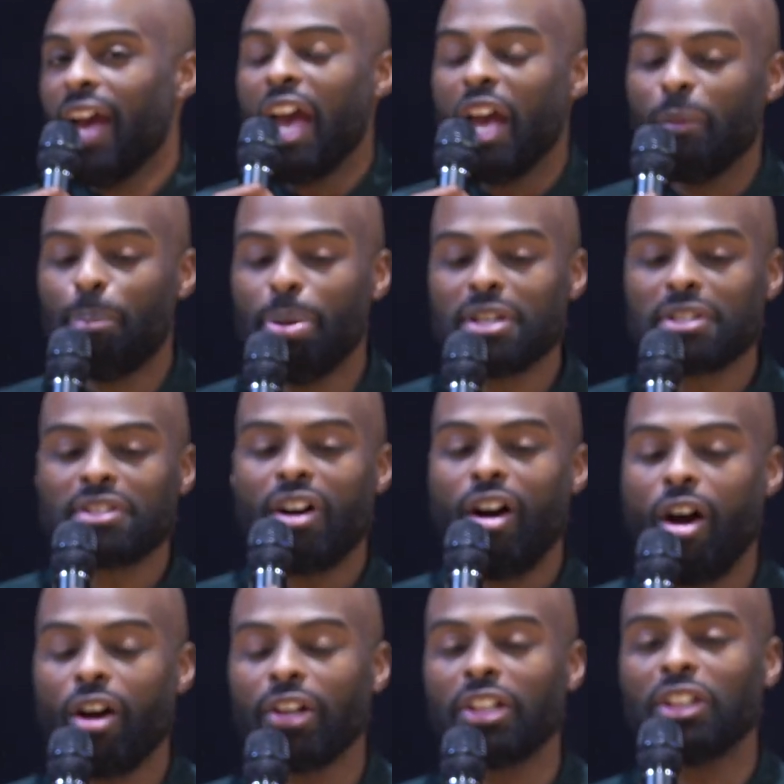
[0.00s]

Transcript: It puts the heart in